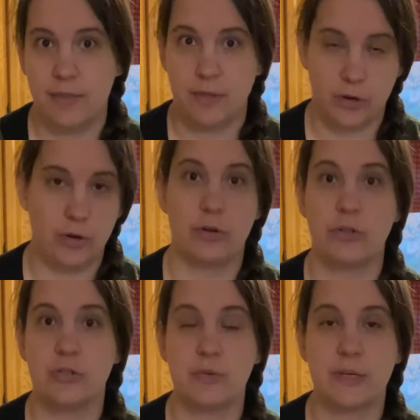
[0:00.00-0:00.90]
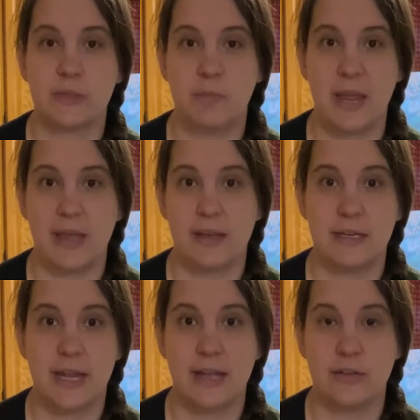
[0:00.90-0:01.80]
the kernel to expand
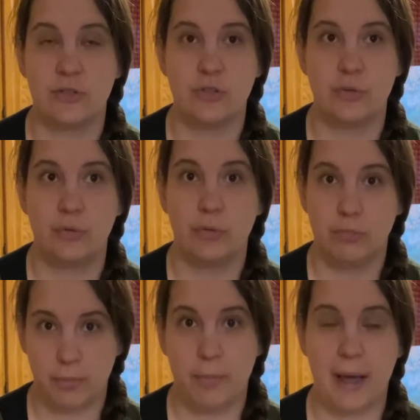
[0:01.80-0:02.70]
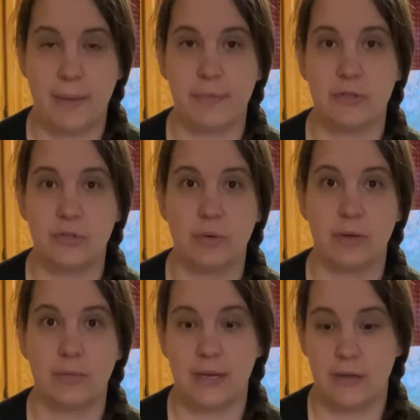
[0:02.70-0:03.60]
and to pop into
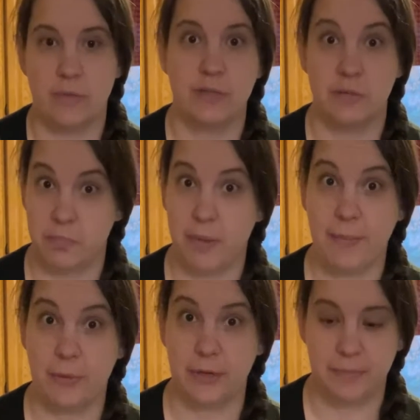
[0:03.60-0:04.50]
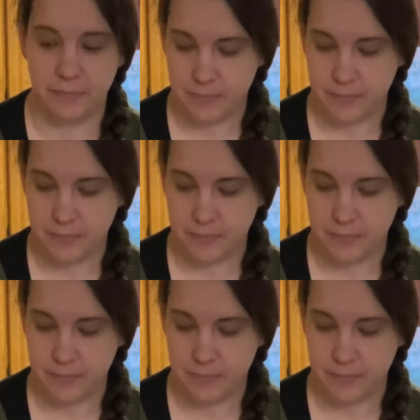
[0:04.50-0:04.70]
what we know as popcorn.